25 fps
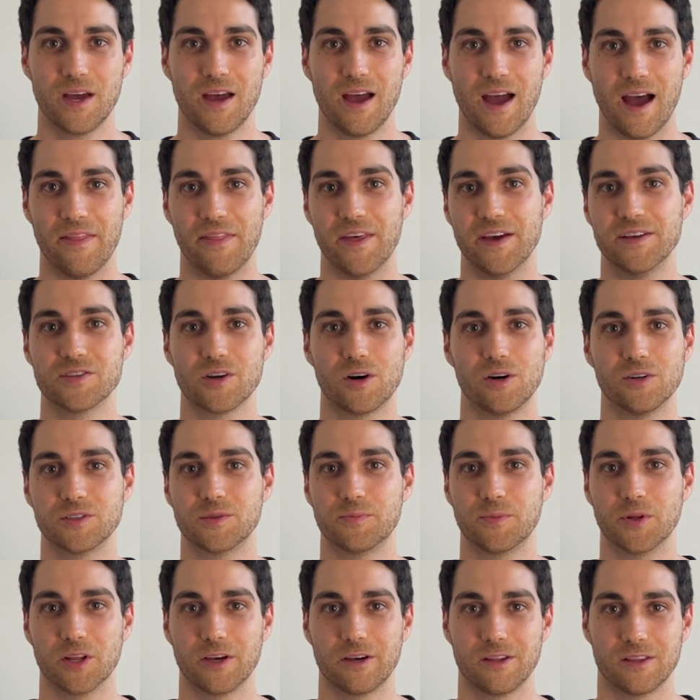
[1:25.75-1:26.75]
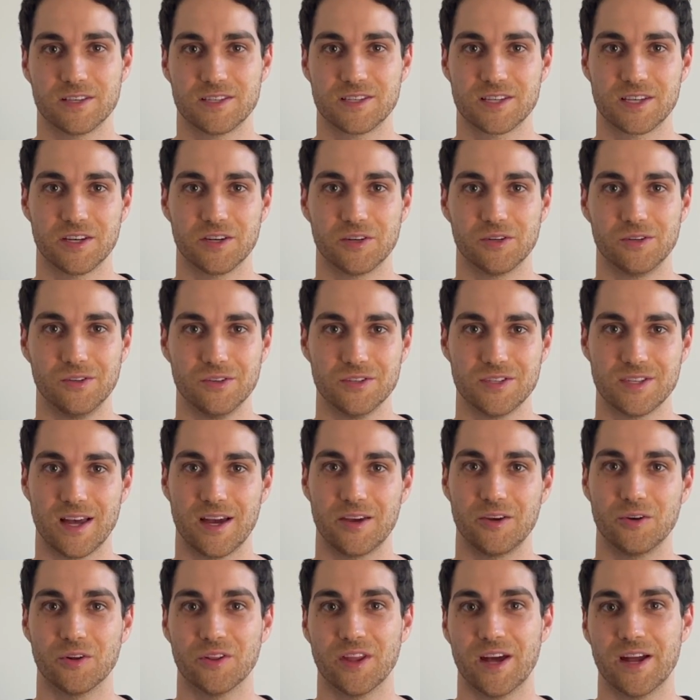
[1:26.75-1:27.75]
And these are ultimately the skills that
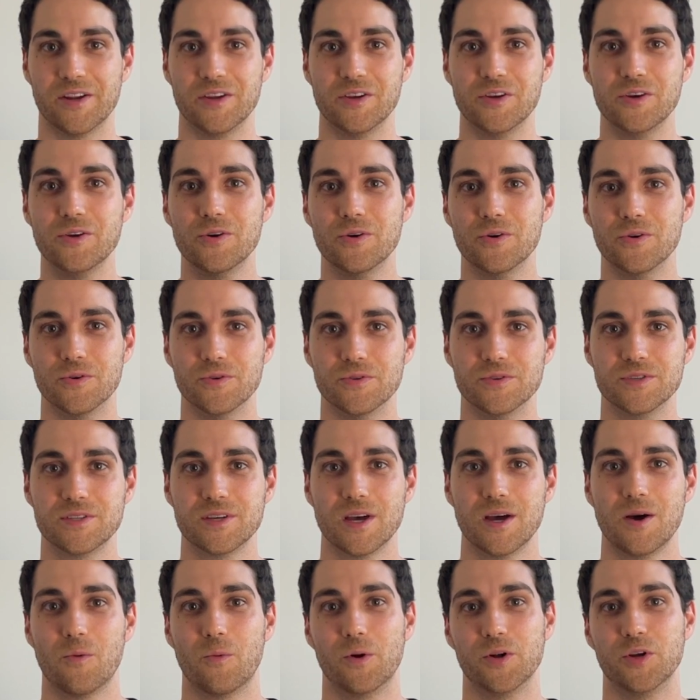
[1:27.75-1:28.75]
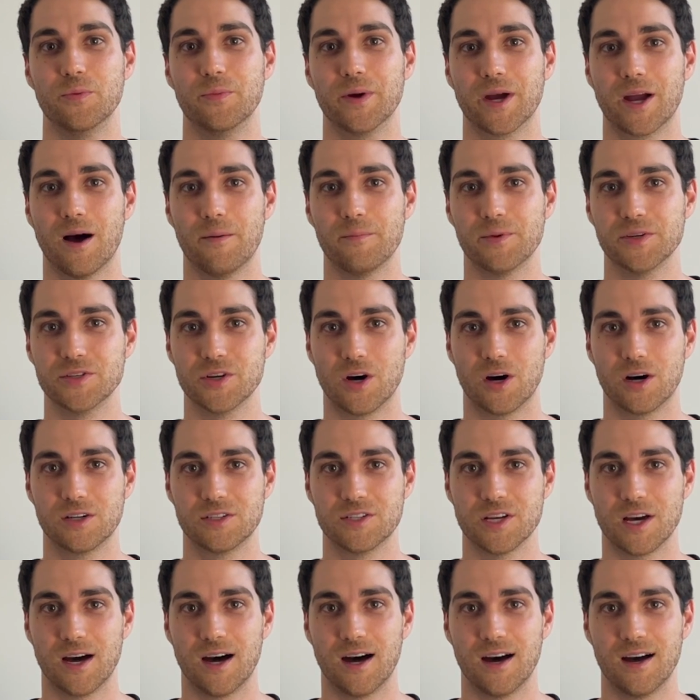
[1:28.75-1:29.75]
you'll then use when you become a
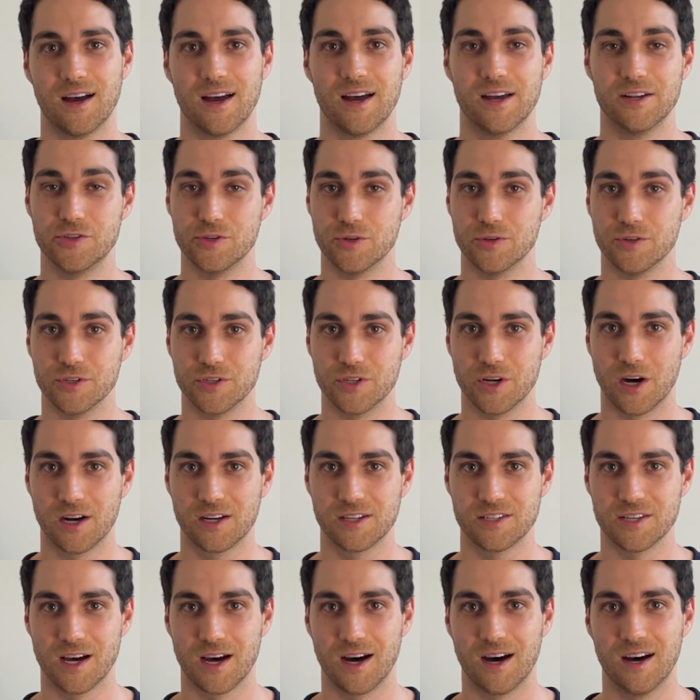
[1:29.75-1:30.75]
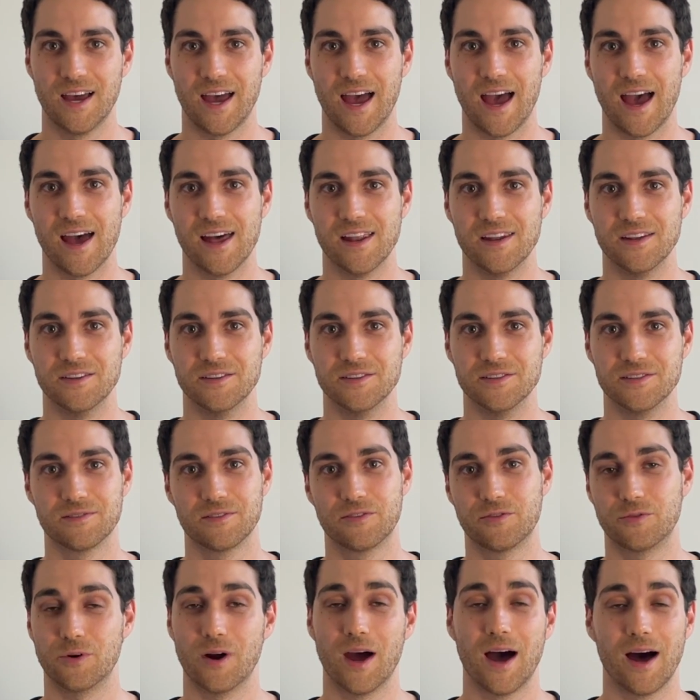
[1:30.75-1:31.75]
doctor, a junior doctor, and
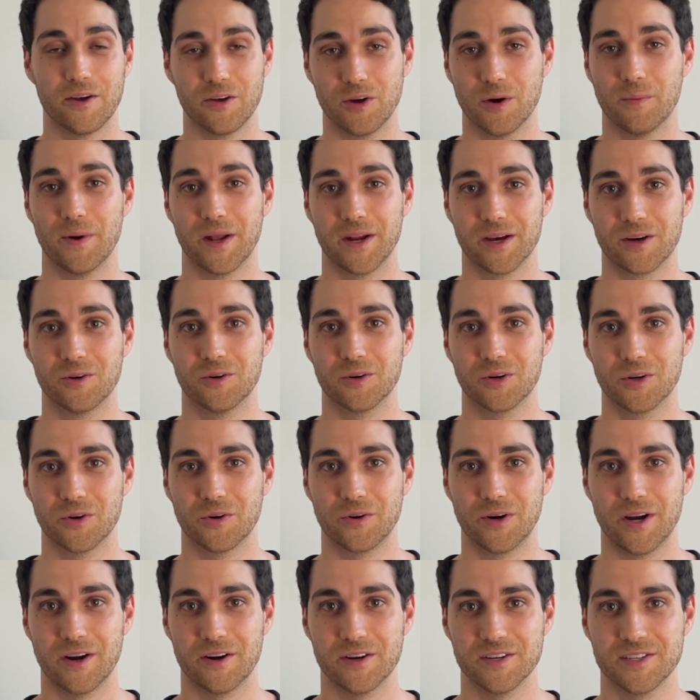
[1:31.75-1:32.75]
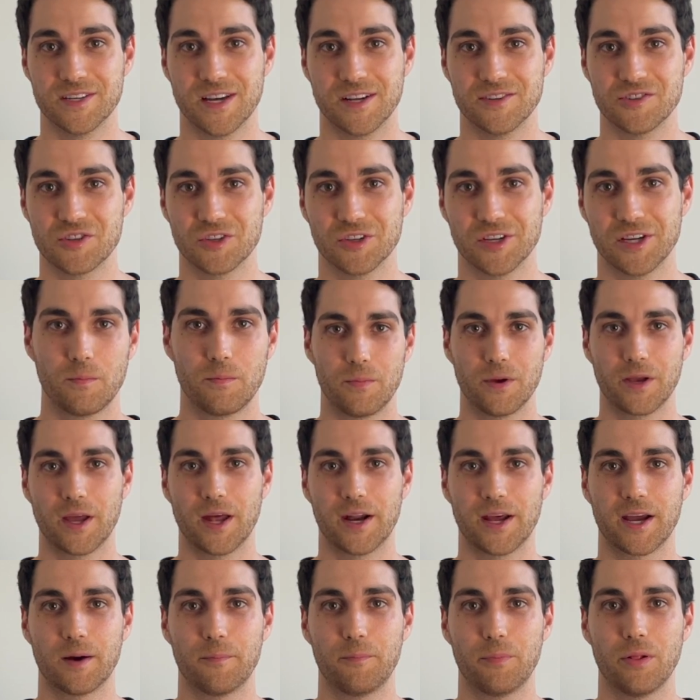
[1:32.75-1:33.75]
throughout your medical career, essentially. But
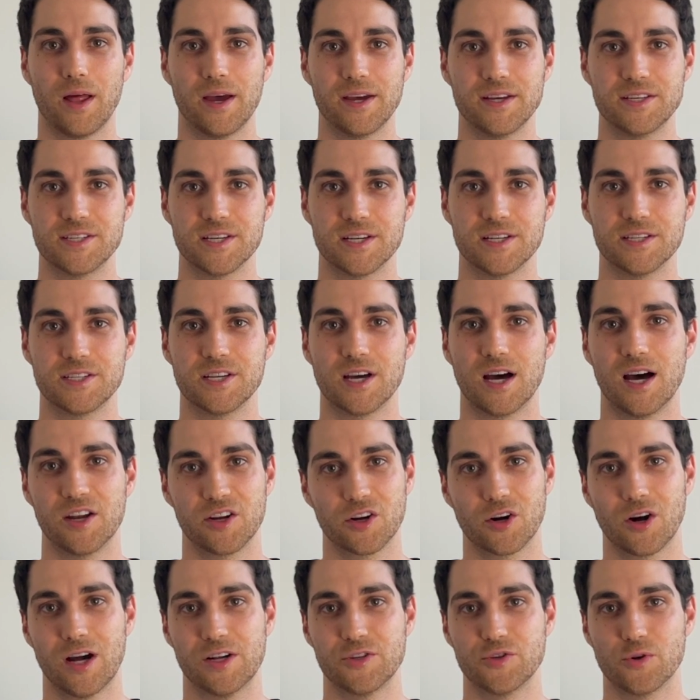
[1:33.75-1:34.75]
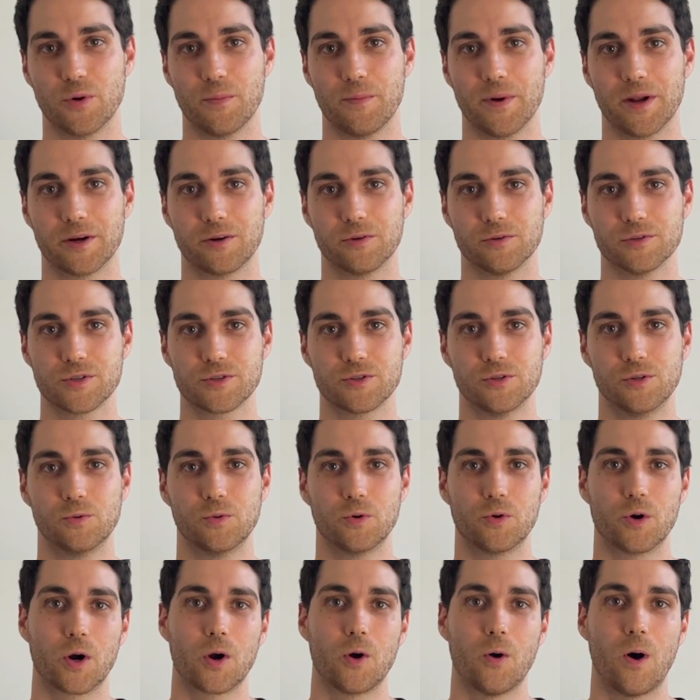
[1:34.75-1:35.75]
getting a place into undergraduate medical school will
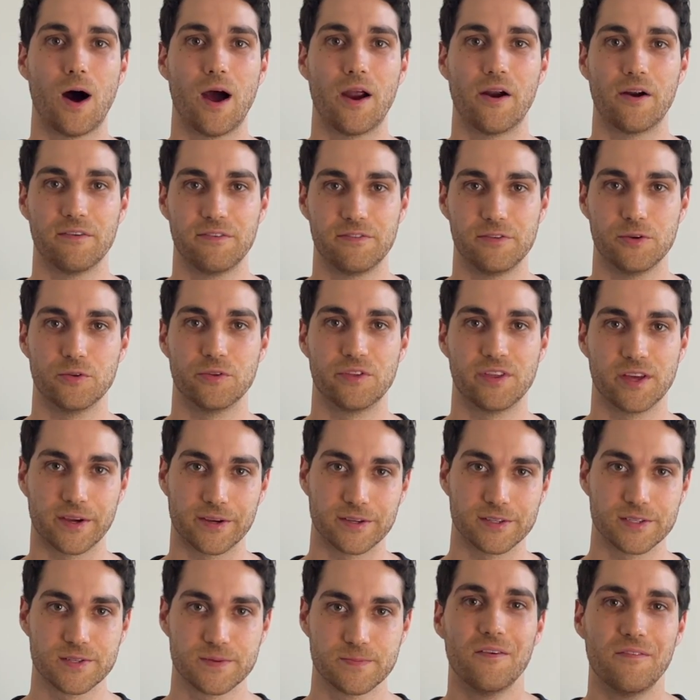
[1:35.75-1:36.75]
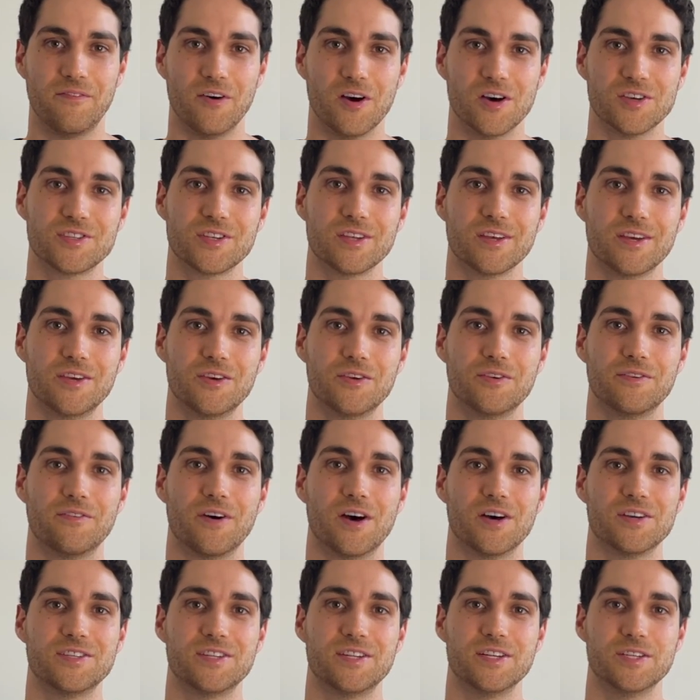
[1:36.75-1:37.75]
require a few things. Firstly,
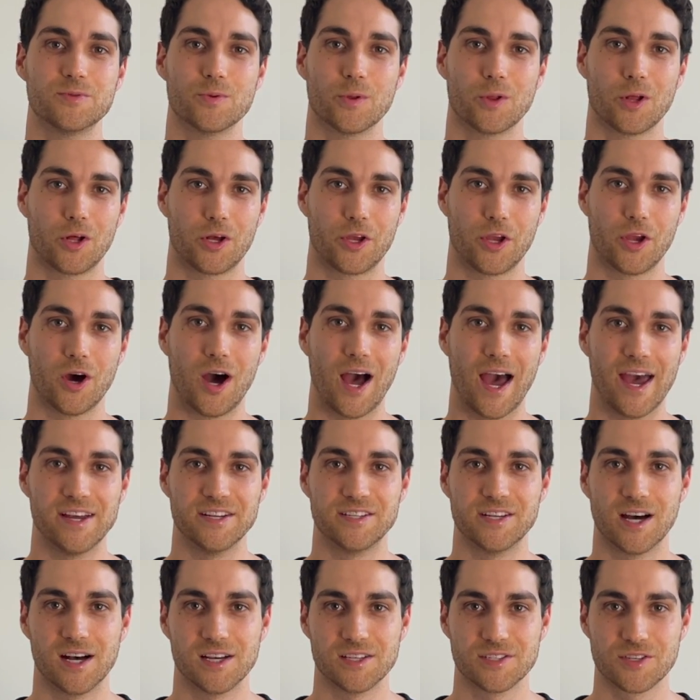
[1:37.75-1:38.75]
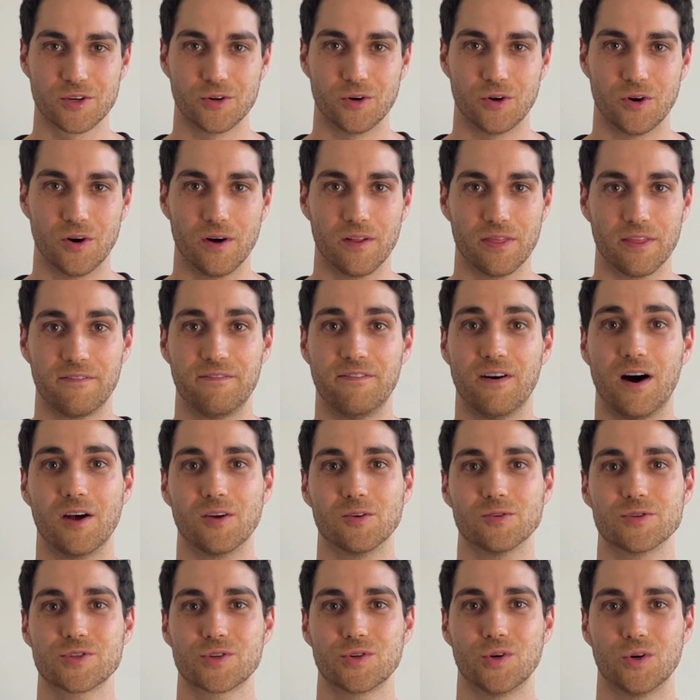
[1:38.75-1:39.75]
universities will look at your ATAR score, the
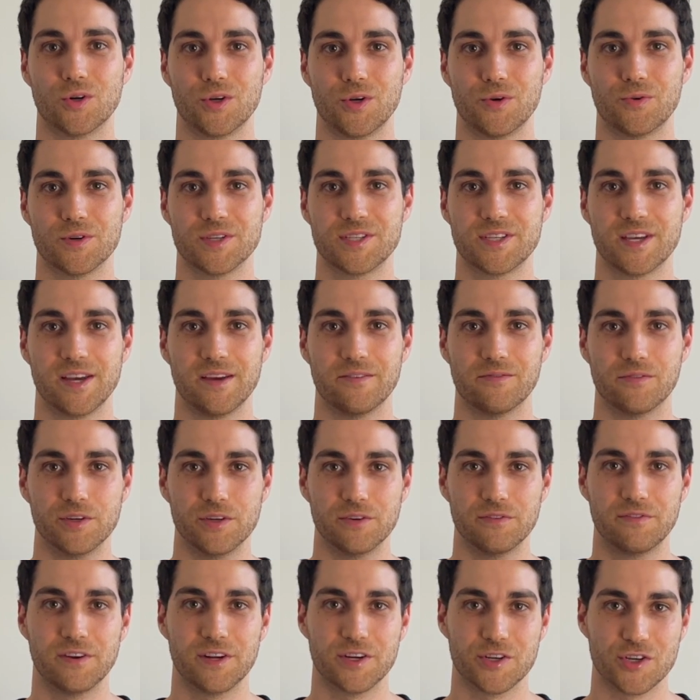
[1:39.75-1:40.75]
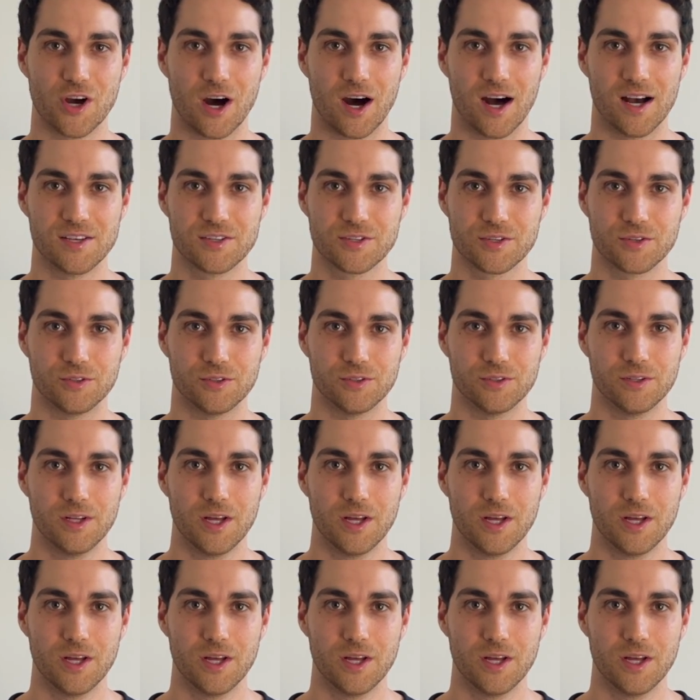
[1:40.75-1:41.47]
final score you receive when you finish high school.